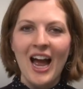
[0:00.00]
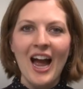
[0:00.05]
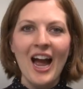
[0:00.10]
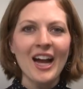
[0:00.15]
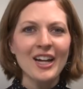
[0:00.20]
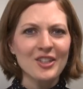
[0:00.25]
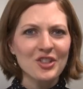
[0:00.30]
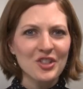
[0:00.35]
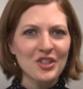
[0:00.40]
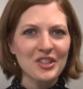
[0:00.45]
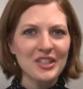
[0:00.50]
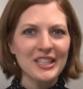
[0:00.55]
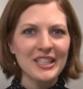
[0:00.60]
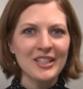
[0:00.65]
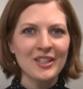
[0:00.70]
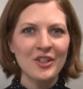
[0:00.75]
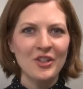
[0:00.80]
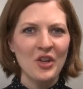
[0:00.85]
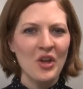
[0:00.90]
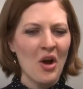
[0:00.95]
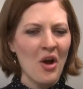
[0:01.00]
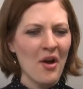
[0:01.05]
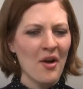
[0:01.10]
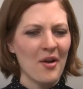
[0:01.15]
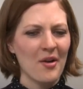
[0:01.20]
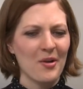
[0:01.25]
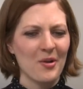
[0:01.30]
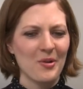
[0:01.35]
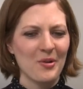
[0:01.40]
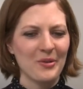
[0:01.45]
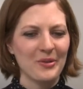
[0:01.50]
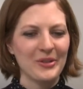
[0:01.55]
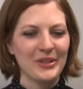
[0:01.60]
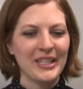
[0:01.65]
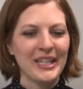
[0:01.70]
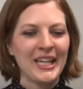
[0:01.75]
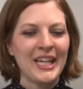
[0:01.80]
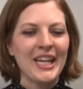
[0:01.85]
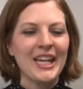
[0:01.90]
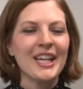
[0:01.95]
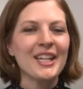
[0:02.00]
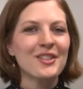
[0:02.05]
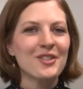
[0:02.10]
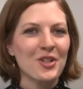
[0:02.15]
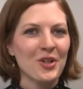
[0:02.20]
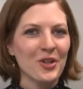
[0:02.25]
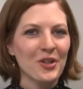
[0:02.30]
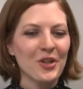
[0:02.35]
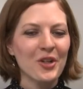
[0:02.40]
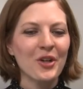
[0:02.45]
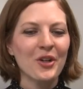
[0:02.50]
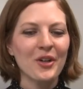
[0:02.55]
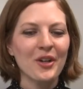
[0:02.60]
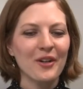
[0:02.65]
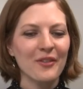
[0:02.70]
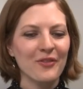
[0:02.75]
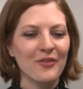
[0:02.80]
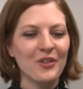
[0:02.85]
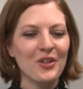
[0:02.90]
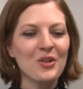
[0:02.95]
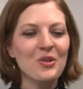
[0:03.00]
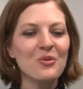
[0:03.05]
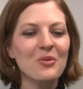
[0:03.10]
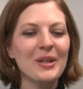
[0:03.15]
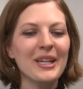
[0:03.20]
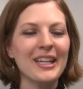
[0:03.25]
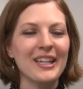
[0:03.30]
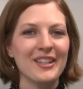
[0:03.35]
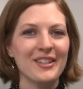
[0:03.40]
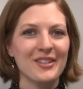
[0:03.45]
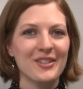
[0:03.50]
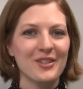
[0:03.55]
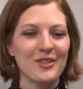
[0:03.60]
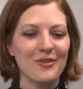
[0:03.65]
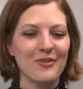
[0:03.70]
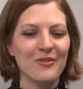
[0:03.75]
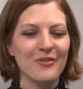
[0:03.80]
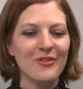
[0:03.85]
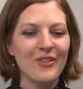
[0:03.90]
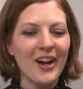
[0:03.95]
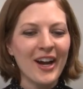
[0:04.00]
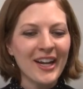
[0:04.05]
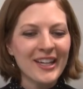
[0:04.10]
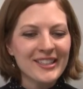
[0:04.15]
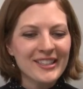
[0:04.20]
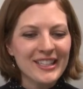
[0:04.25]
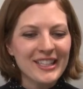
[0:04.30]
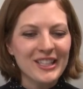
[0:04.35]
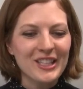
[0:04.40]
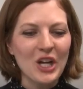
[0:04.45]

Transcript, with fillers: Actually, no. It took her a few weeks to finally